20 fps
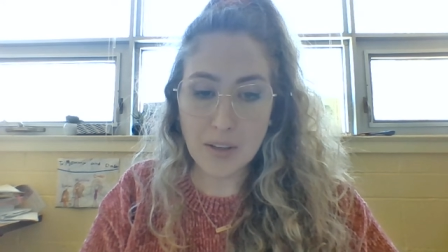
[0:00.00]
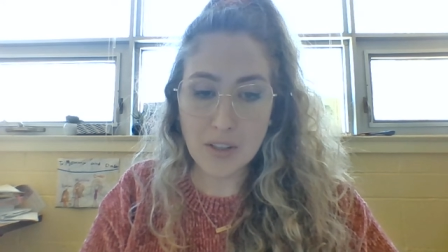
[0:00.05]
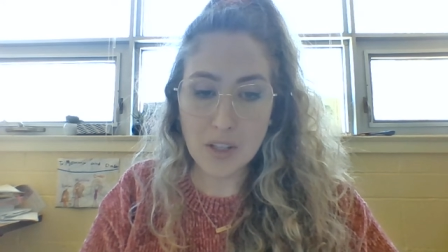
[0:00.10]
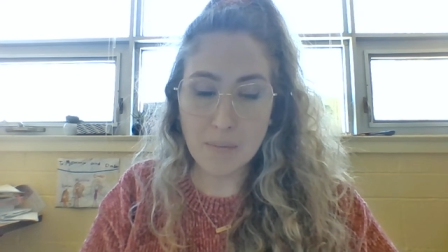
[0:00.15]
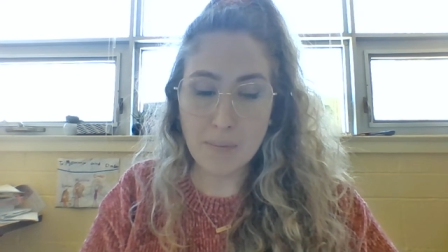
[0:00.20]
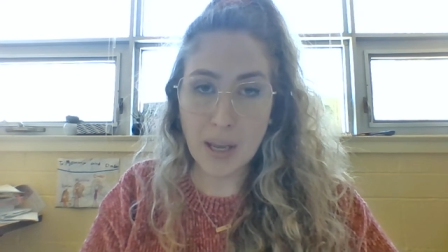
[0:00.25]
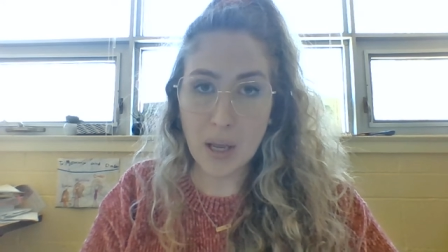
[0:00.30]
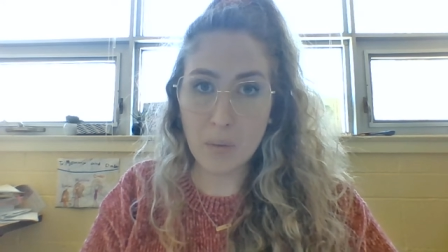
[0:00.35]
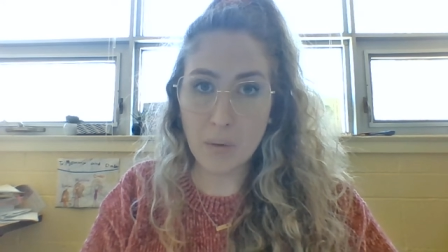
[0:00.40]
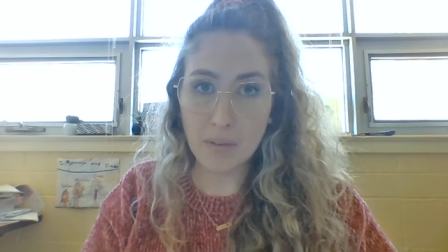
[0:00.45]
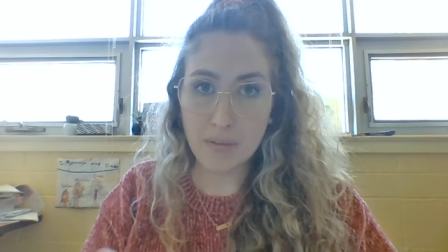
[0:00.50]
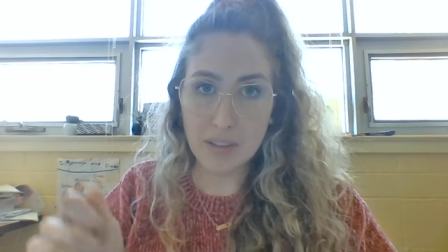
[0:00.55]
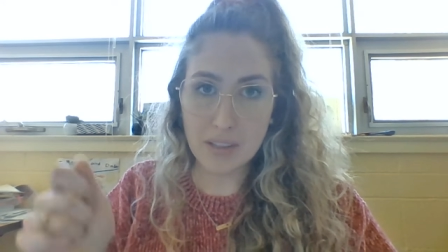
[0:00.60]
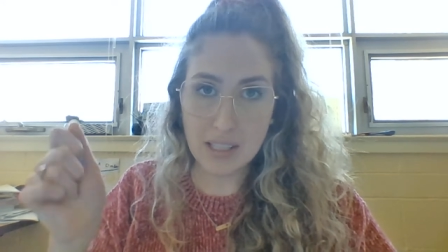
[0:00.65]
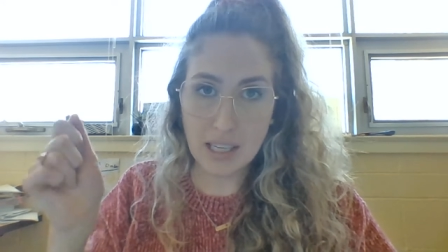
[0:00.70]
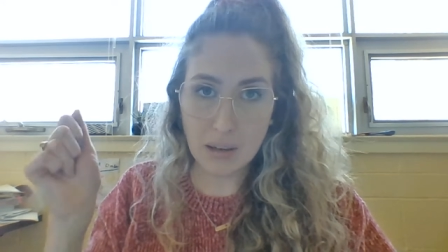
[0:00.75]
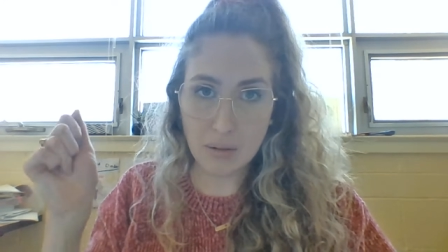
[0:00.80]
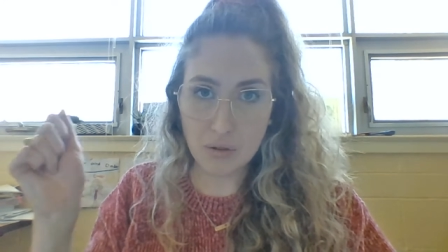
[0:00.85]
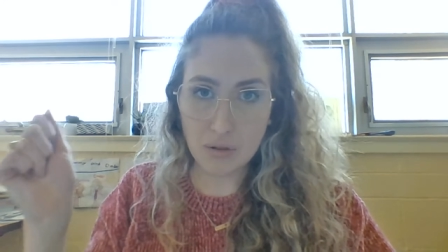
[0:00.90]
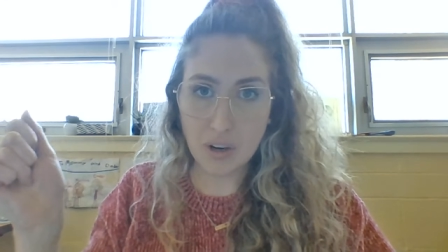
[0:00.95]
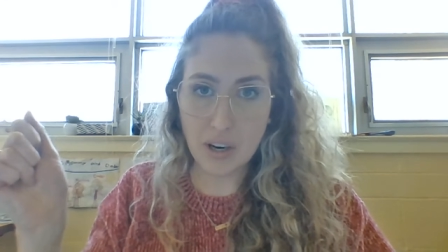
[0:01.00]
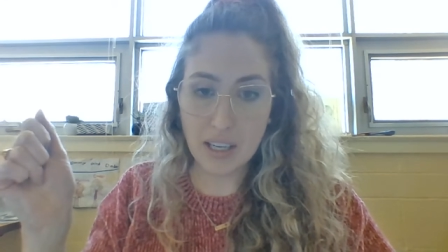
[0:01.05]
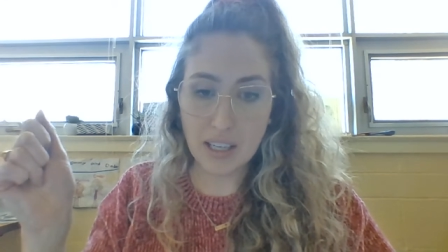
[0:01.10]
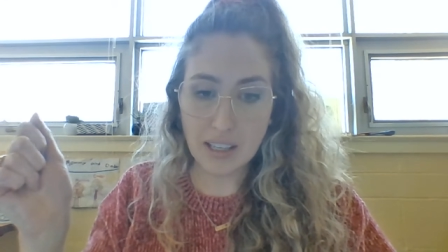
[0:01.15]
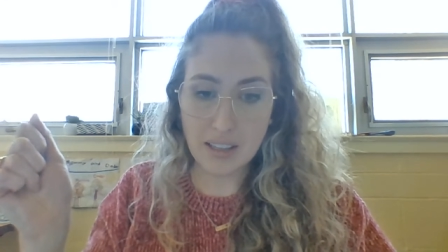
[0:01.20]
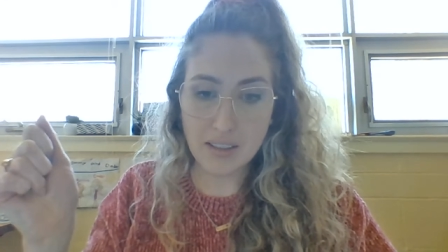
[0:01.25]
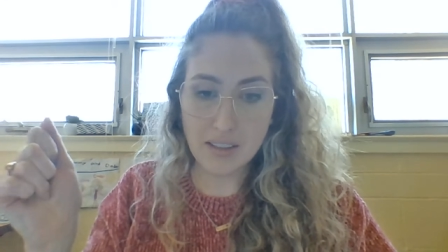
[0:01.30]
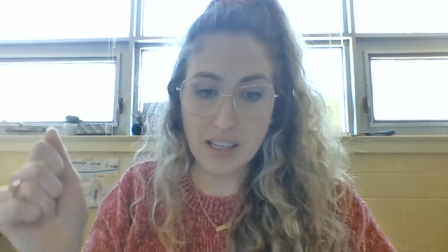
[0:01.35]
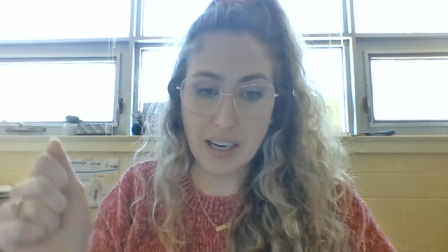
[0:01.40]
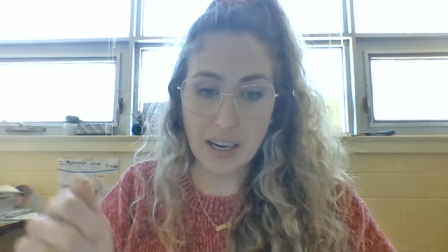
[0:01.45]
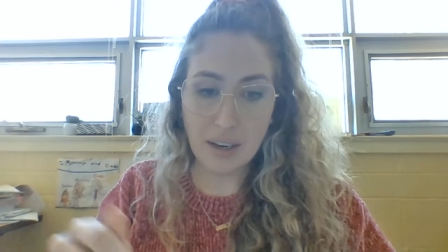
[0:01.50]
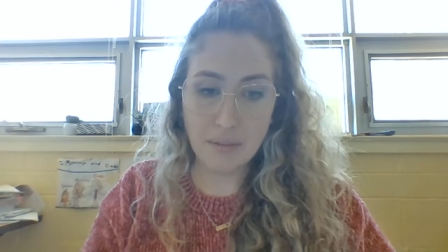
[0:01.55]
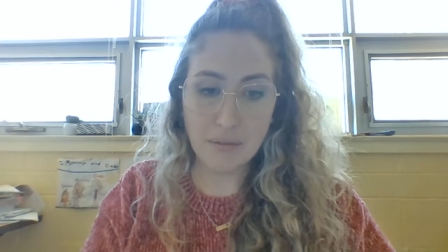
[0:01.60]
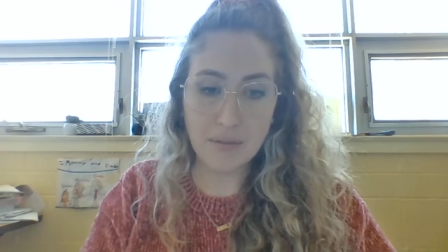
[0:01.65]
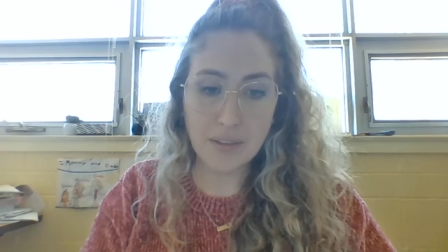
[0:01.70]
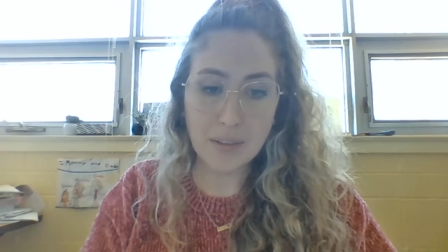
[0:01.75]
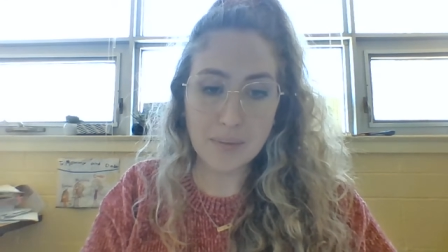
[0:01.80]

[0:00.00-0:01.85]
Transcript: So Beowulf is now drawing his knife.